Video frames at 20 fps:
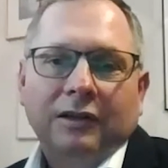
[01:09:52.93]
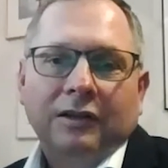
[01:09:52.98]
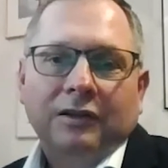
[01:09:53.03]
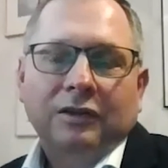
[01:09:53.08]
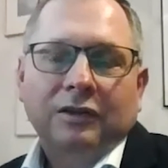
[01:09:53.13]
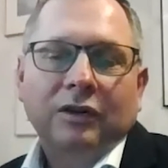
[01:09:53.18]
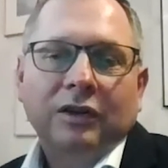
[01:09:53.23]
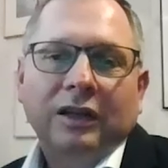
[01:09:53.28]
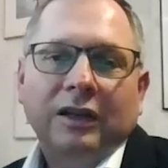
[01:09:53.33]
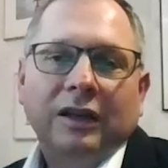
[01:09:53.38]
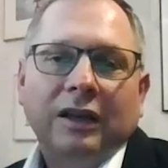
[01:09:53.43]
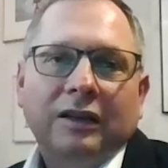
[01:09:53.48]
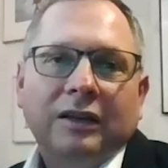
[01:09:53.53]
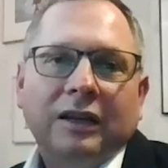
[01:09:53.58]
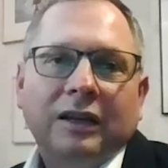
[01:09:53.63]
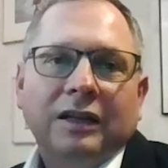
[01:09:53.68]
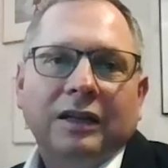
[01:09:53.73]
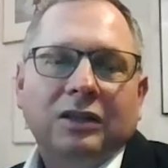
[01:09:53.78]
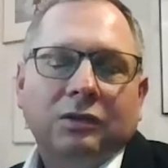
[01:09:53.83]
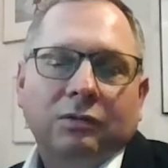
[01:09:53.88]
So it
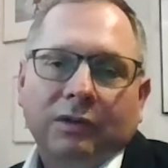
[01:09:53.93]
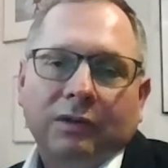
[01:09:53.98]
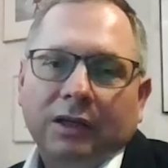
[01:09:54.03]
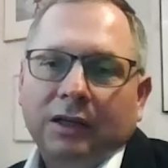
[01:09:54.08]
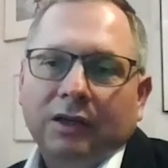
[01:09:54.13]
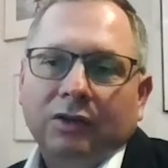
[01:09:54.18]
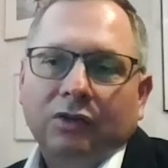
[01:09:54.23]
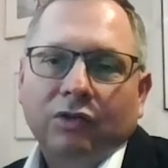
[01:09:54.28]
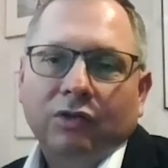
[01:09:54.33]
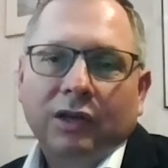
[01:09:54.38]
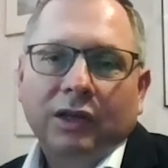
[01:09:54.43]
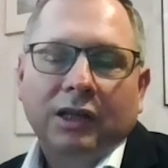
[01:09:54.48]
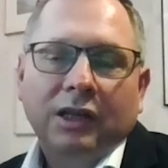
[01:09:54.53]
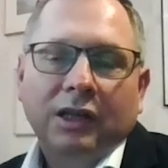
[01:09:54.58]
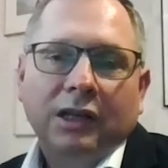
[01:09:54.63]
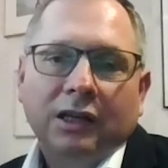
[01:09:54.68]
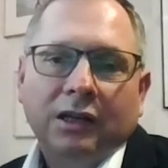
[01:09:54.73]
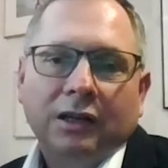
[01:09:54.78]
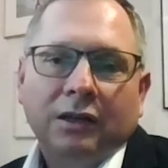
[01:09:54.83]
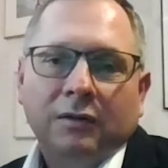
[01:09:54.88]
gets really
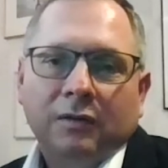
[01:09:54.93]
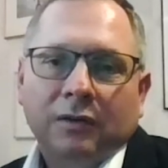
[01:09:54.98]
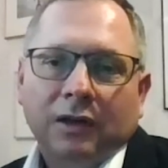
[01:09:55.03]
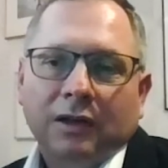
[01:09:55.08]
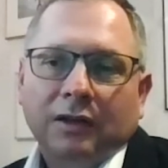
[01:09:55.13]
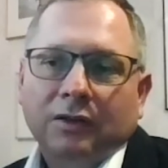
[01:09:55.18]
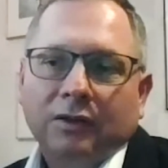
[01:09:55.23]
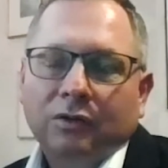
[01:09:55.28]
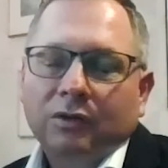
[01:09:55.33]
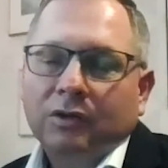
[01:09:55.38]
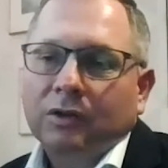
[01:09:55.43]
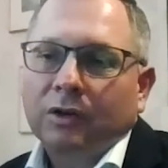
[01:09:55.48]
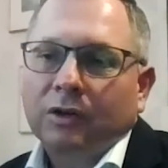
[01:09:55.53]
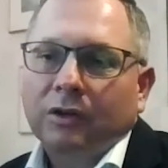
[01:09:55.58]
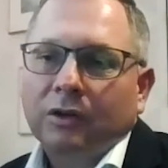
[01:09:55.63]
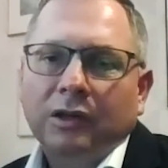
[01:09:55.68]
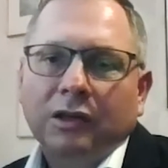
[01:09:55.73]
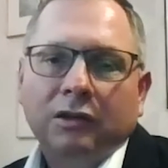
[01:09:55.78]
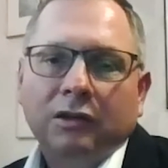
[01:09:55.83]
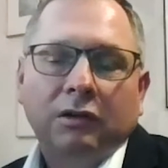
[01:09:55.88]
tricky and to a
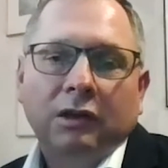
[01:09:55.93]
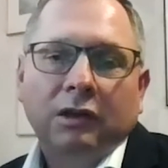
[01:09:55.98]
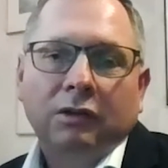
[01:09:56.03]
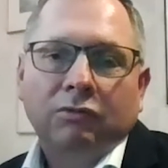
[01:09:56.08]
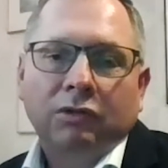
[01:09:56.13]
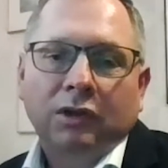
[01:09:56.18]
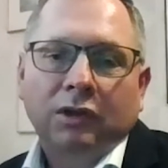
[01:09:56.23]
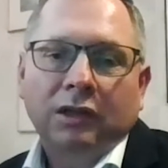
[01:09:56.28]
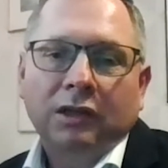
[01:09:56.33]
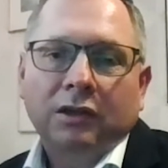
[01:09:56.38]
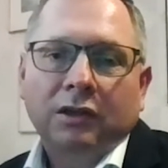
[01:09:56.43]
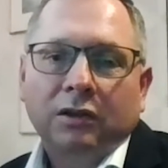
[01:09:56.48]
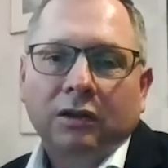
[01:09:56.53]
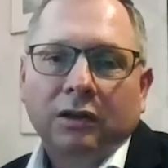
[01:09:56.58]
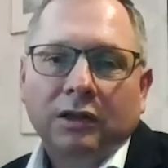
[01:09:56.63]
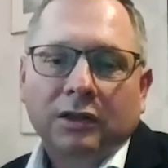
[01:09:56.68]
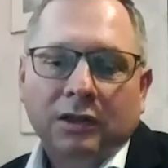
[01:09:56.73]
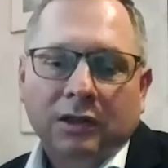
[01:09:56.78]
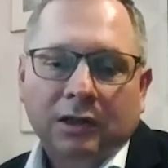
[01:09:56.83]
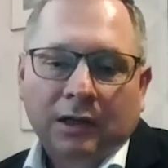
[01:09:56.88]
certain degree
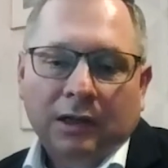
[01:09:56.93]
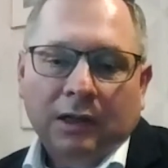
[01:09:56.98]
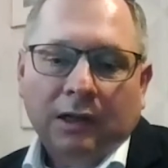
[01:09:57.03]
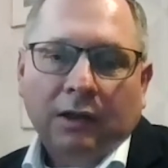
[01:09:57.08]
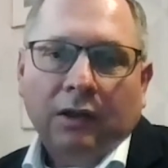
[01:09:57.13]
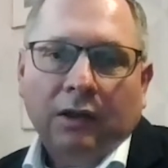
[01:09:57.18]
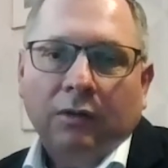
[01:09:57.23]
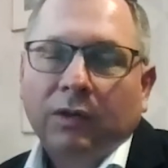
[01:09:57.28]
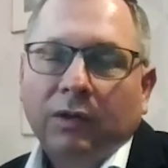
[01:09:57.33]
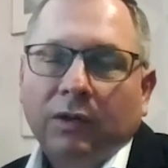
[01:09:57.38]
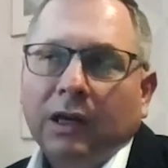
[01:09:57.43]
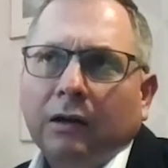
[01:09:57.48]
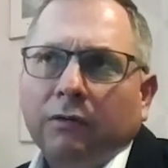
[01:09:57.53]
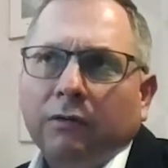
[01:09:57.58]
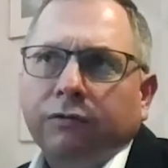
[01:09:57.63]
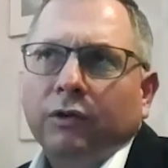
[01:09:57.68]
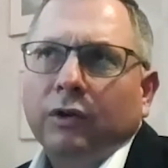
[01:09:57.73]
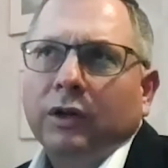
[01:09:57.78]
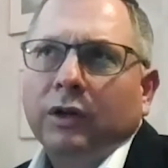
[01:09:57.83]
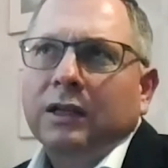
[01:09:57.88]
ridiculous. We have,
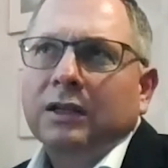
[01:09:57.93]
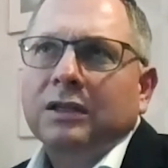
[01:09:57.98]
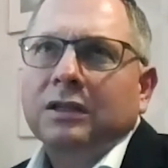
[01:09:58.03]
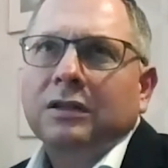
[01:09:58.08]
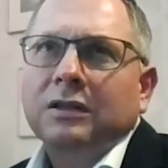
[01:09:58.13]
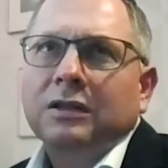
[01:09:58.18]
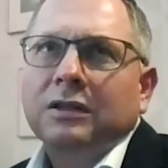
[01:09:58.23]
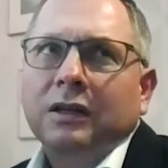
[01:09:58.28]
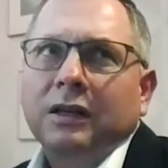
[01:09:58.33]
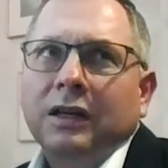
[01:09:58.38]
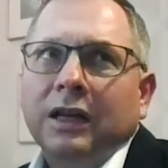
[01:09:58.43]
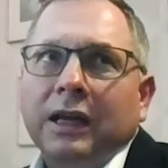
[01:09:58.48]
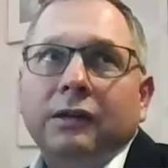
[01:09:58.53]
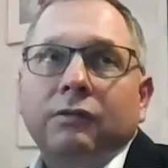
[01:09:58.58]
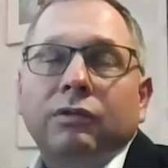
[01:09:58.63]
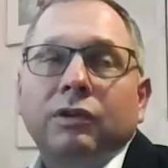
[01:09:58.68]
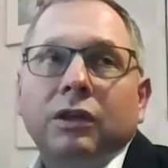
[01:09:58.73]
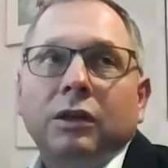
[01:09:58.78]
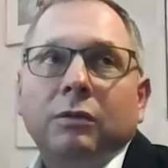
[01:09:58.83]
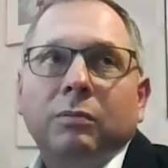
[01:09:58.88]
for instance, an
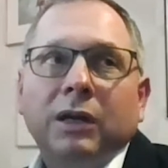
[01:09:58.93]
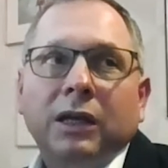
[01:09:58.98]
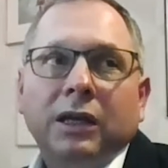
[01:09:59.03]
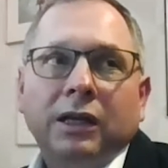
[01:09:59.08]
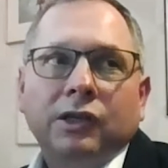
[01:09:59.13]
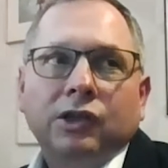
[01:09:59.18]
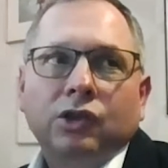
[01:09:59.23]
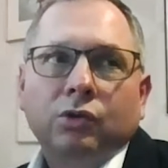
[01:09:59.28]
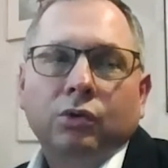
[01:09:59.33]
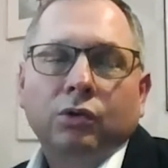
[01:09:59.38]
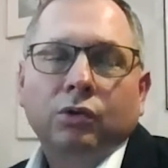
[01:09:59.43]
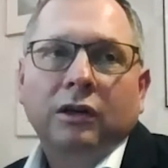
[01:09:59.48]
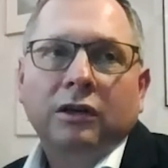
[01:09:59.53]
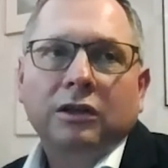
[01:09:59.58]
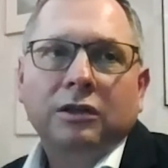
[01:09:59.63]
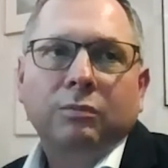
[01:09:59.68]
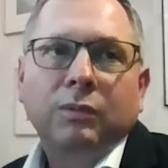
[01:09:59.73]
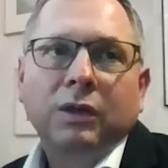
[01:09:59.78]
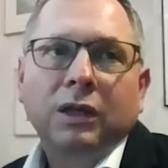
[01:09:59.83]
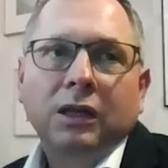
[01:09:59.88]
equity manager who
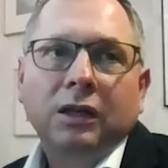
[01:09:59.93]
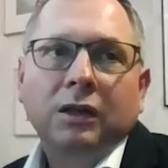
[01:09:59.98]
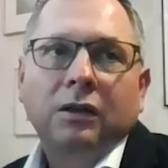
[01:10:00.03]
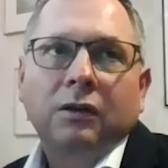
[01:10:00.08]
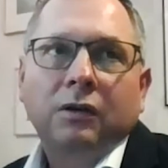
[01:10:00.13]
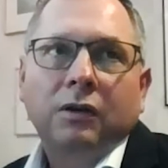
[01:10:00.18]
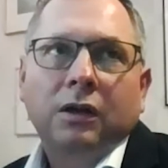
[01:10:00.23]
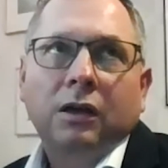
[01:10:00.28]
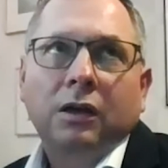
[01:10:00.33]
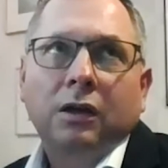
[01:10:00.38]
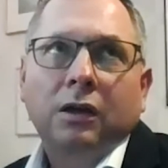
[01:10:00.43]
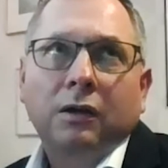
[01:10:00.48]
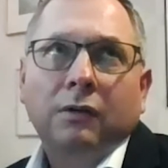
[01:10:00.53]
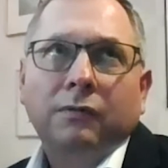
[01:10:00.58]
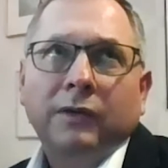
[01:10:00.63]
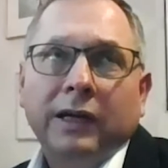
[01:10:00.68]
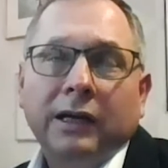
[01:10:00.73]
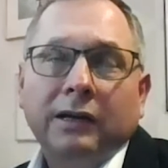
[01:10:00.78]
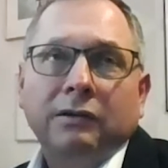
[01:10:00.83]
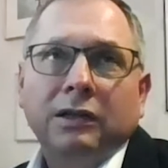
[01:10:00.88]
does mean
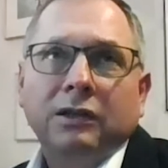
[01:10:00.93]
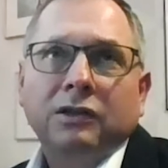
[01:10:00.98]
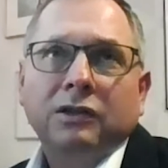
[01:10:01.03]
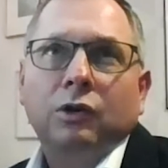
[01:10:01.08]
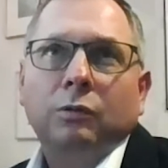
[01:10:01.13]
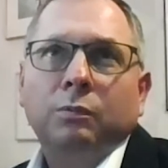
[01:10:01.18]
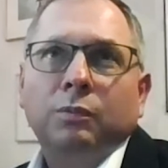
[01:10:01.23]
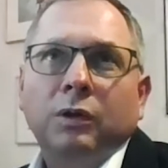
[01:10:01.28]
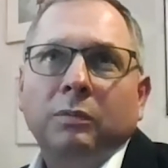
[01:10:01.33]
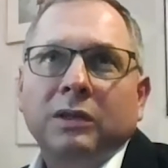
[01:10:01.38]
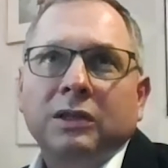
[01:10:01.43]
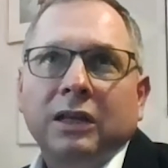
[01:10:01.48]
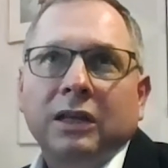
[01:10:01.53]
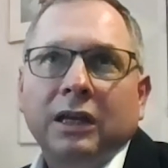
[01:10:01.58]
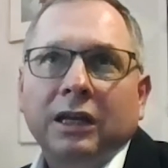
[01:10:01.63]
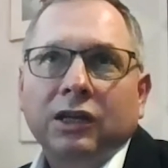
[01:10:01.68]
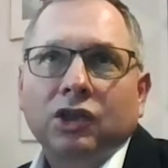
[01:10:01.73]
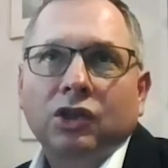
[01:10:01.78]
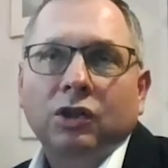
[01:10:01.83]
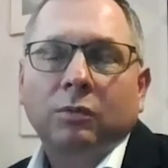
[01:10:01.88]
variance
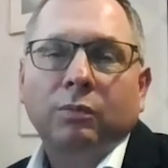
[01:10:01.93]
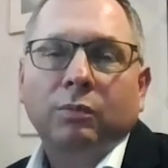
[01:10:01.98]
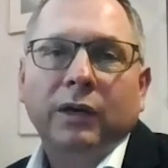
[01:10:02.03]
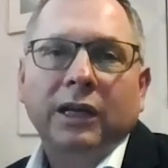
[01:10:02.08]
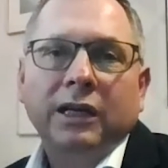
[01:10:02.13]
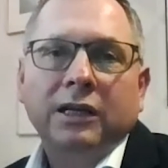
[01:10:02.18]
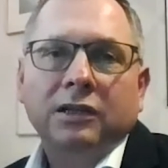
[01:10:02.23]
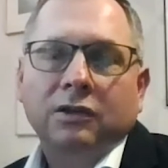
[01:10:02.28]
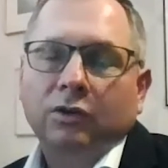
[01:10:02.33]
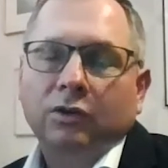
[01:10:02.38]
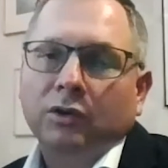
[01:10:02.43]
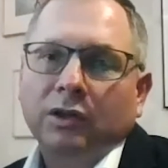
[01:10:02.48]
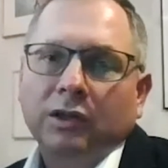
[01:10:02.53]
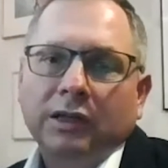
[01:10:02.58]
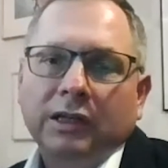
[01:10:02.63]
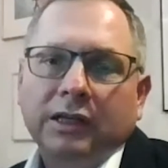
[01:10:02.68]
optimization based on an